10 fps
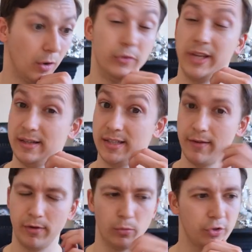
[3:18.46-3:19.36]
on day
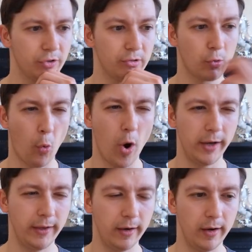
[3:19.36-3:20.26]
7, which is
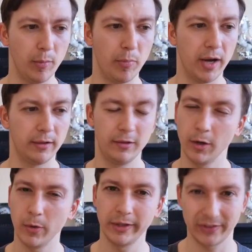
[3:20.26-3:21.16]
quite early. But you
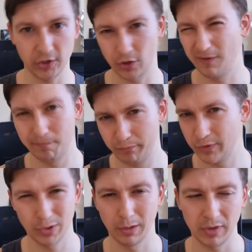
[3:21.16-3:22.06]
know what, it's actually,
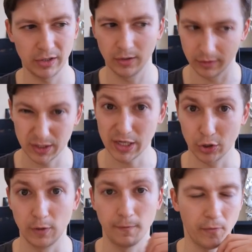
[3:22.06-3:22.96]
it's not a big deal, it's
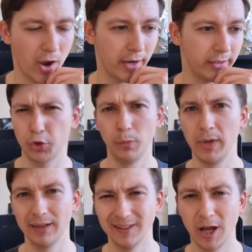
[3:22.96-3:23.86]
actually fine. You shouldn't be
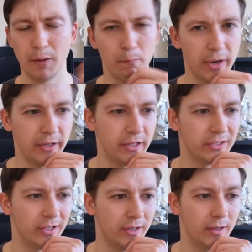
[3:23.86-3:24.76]
alarmed by
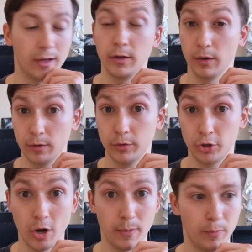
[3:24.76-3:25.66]
this, and you, good
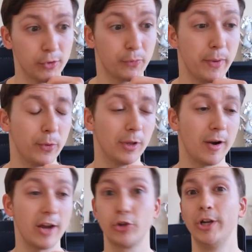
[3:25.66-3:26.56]
job. Most people are
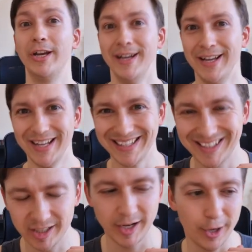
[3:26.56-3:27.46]
actually
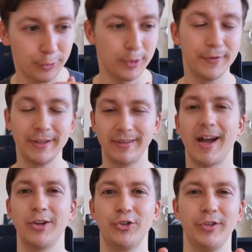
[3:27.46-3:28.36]
scared to even
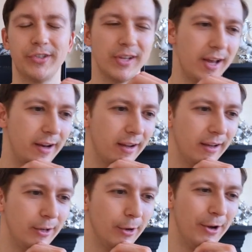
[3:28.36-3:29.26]
touch this area,
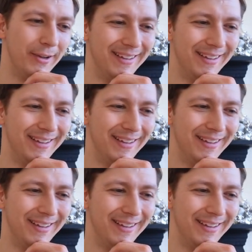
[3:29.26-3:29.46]
you know,